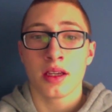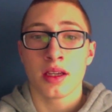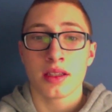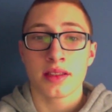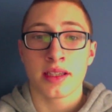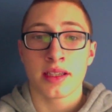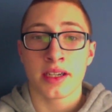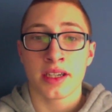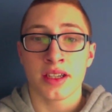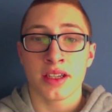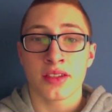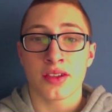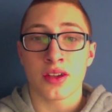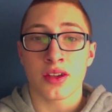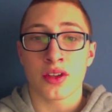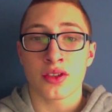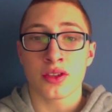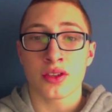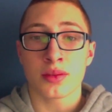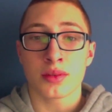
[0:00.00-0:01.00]
Darius
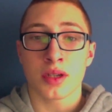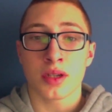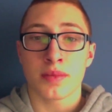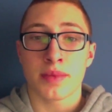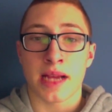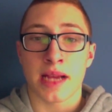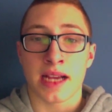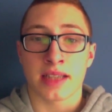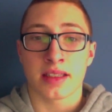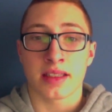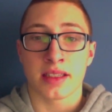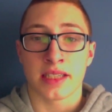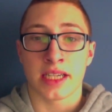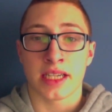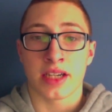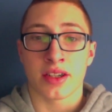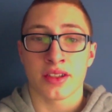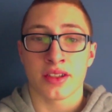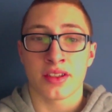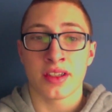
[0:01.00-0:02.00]
also brought back the
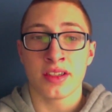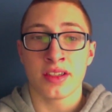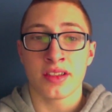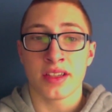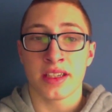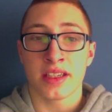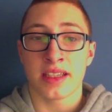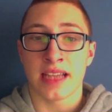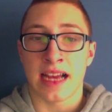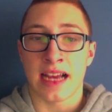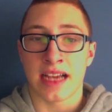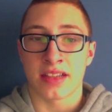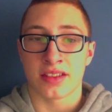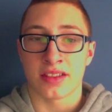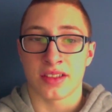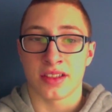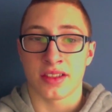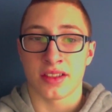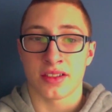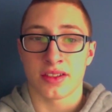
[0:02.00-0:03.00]
garrisons and
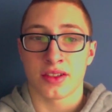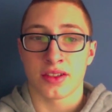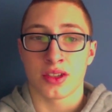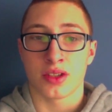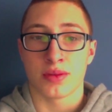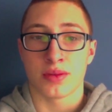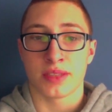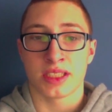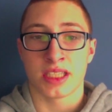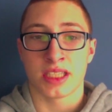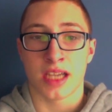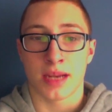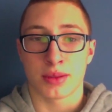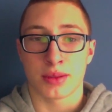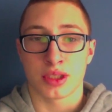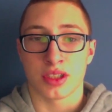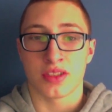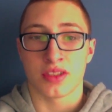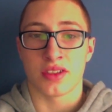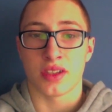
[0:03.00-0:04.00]
taxes to the
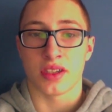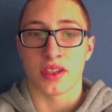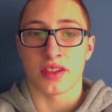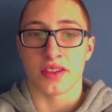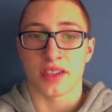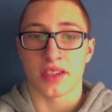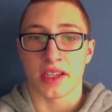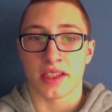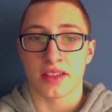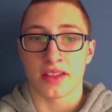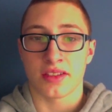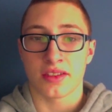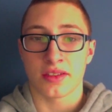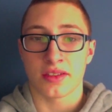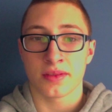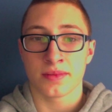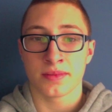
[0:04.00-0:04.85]
recaptured city states.